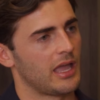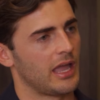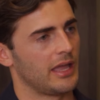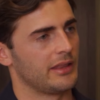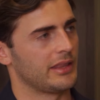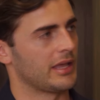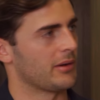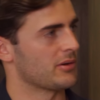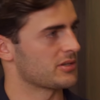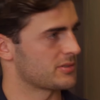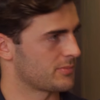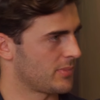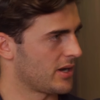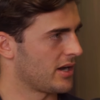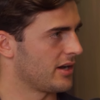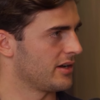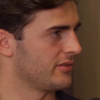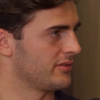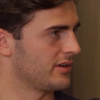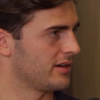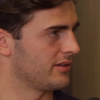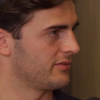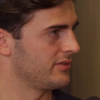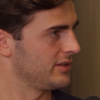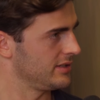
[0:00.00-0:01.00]
And that was
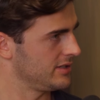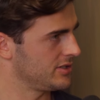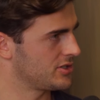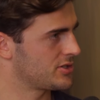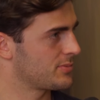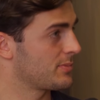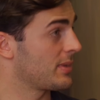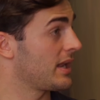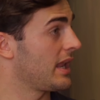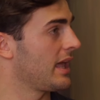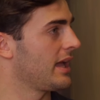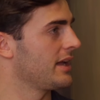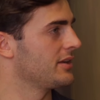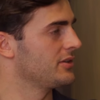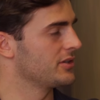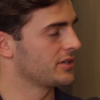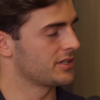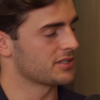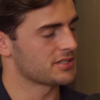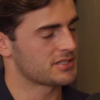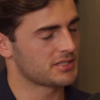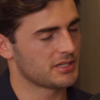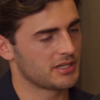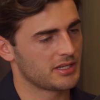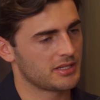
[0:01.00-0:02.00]
part of our village plan,
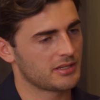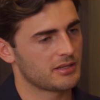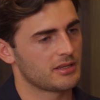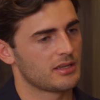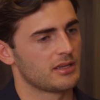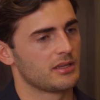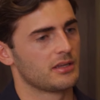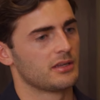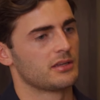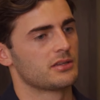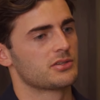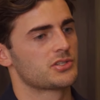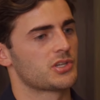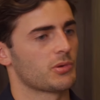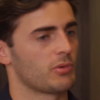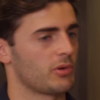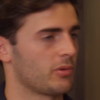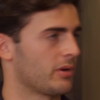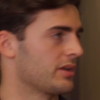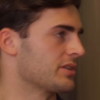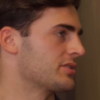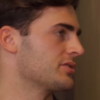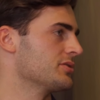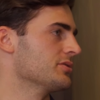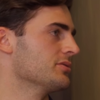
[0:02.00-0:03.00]
you can say. So
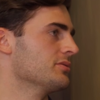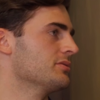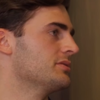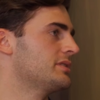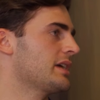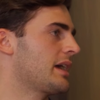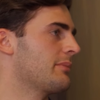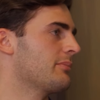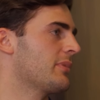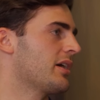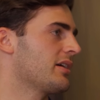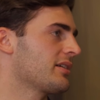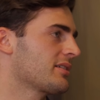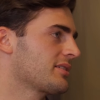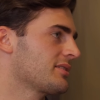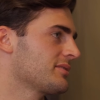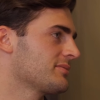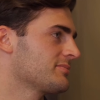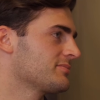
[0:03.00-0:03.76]
we went to Denmark.